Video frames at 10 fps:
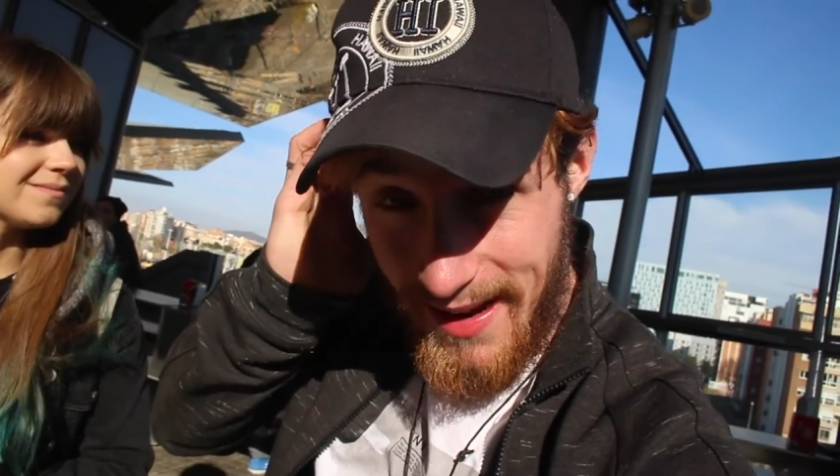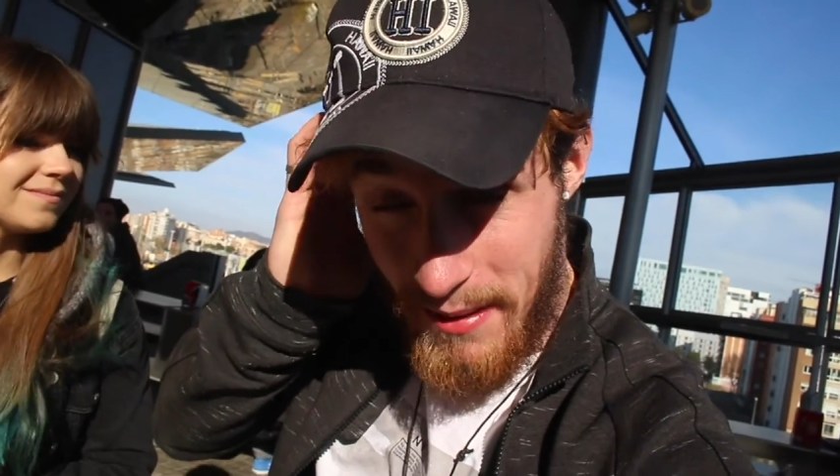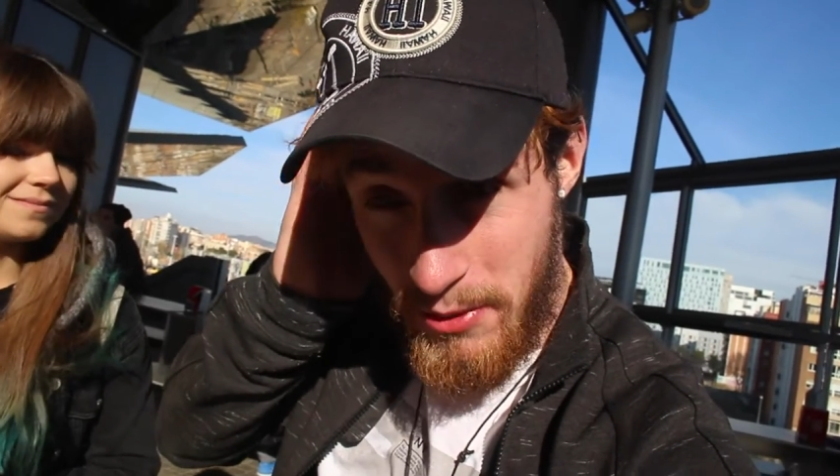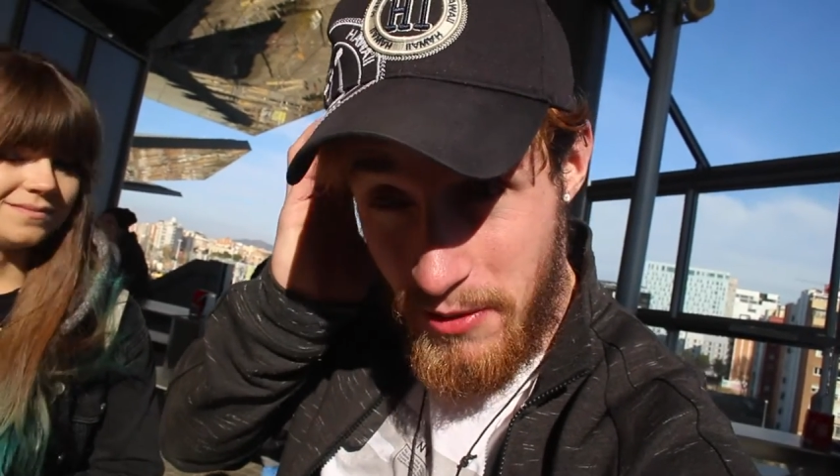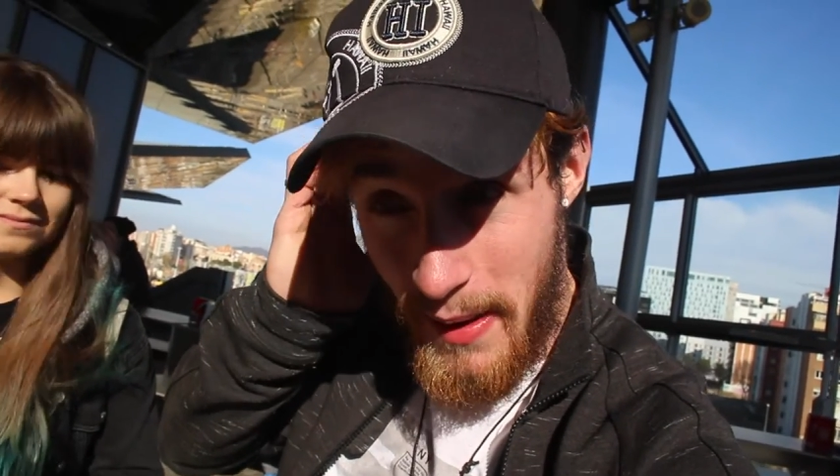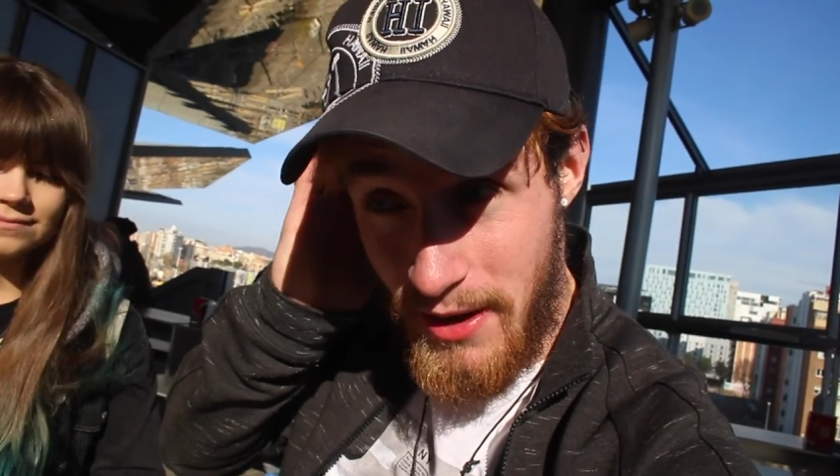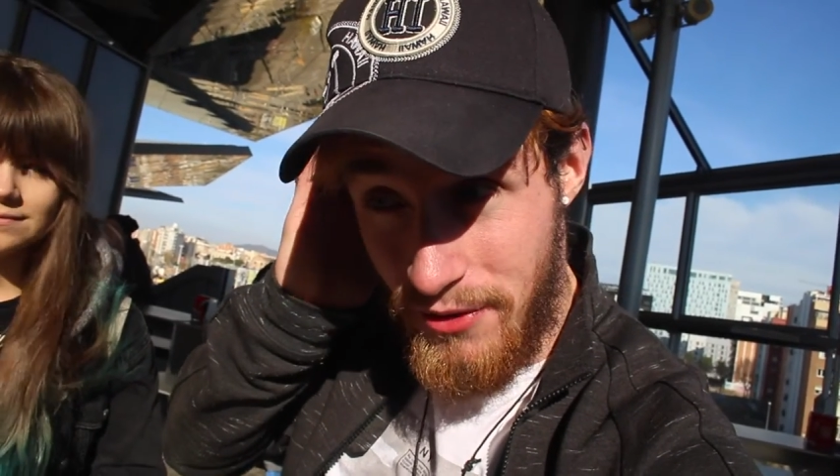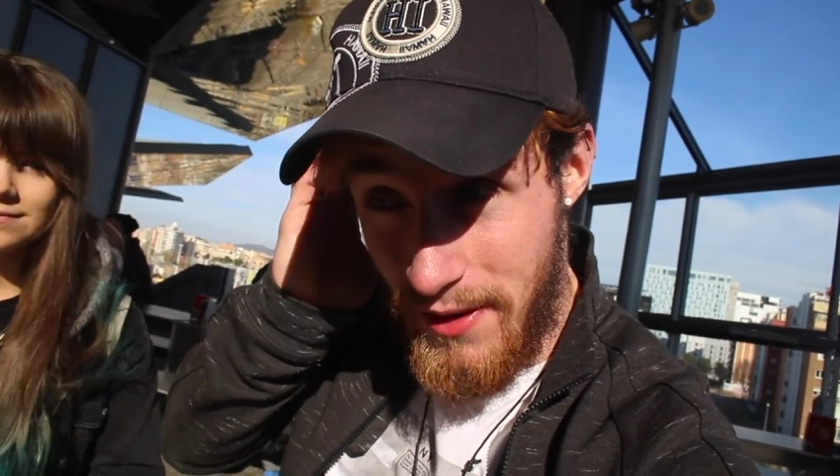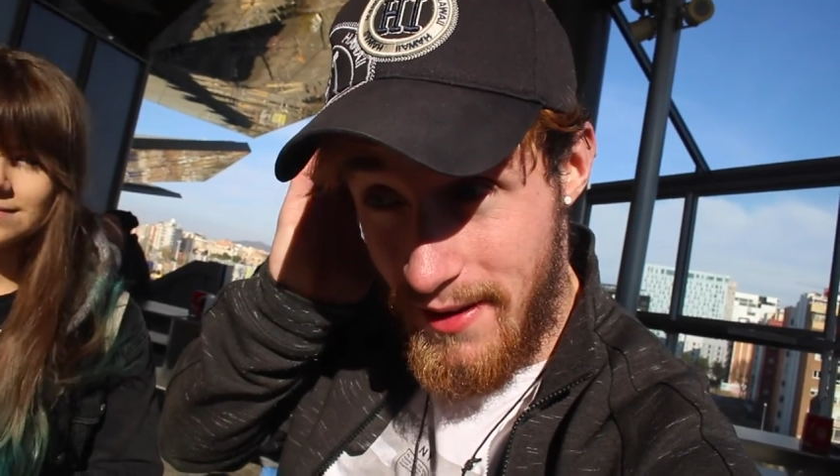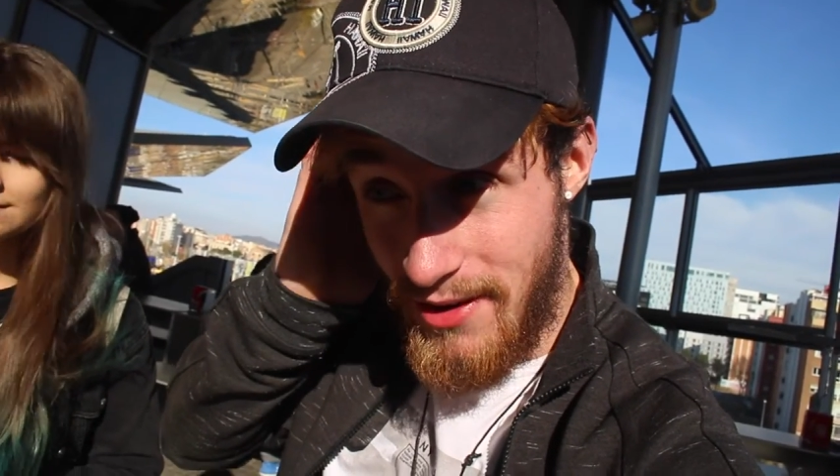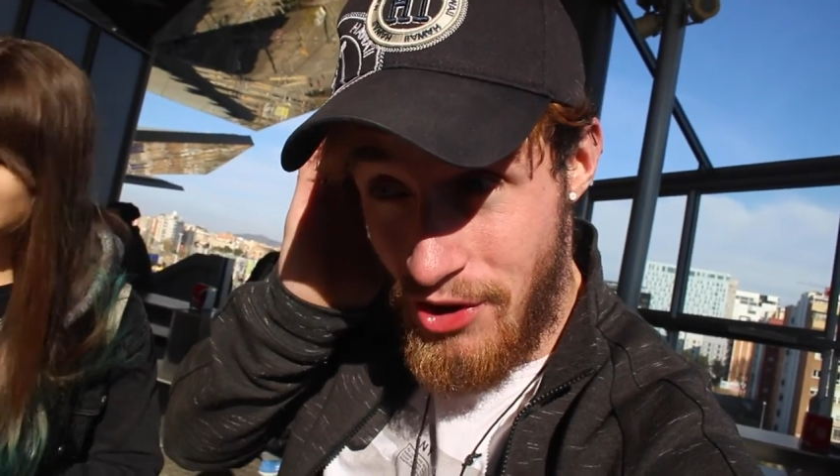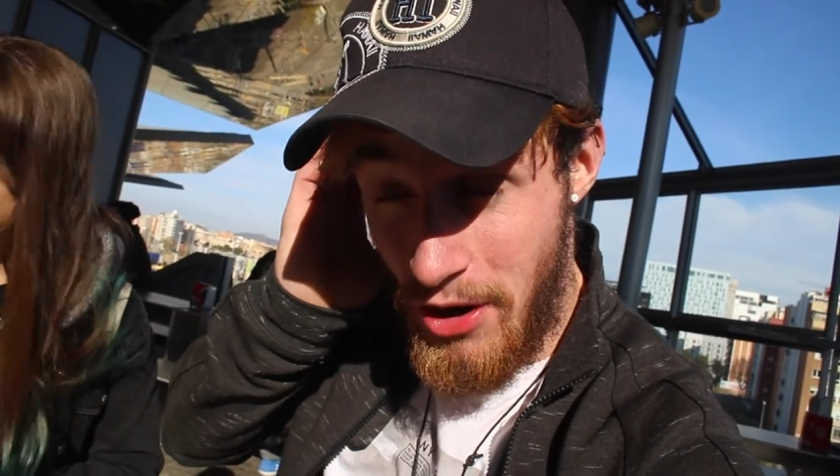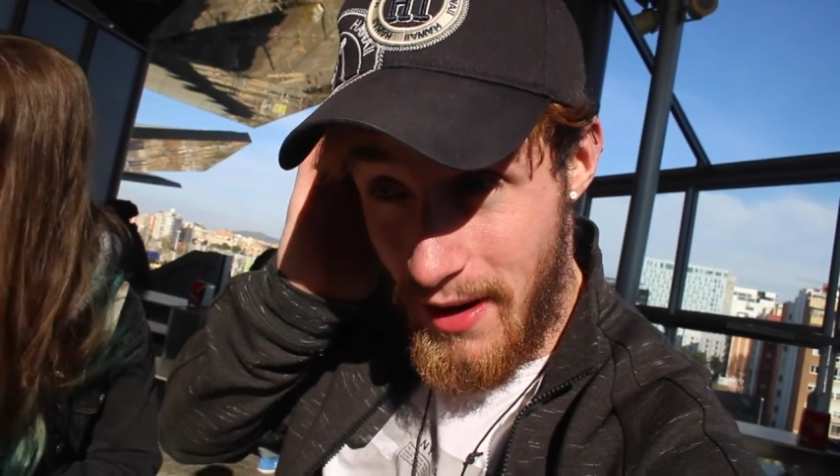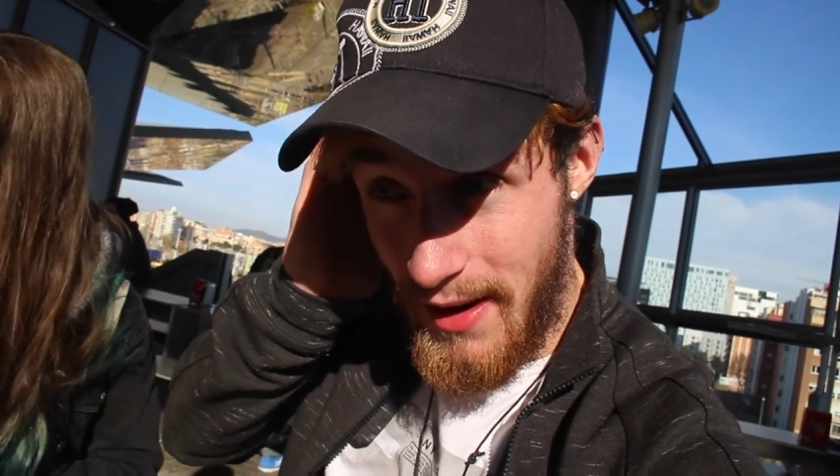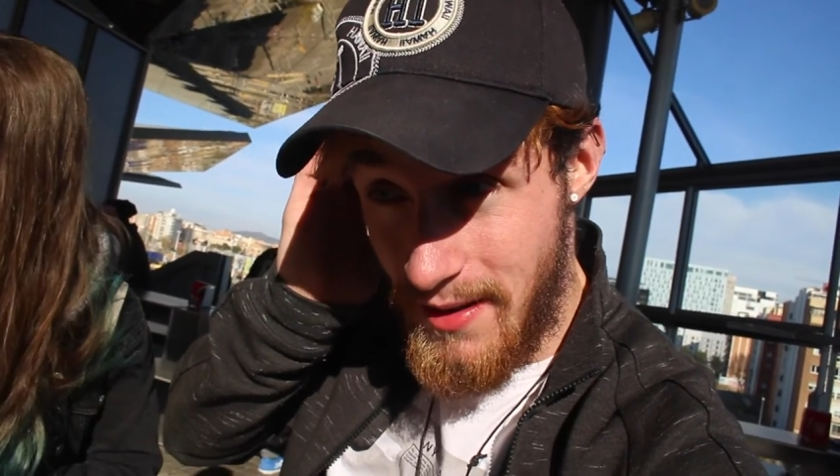camera's battery is
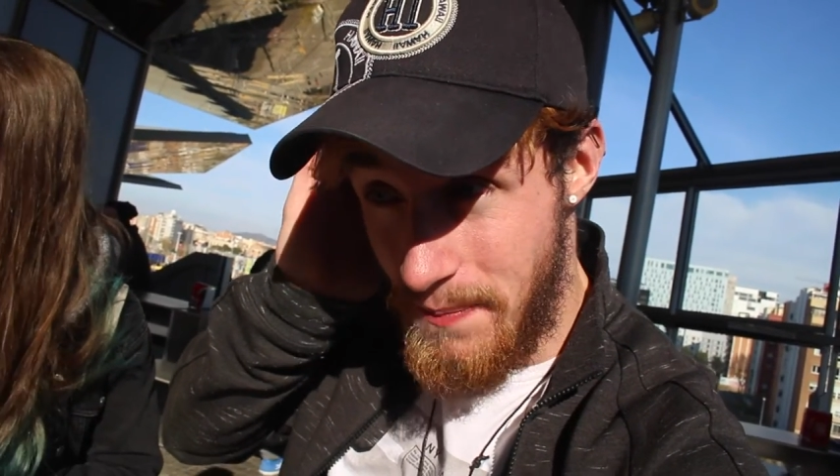shocking.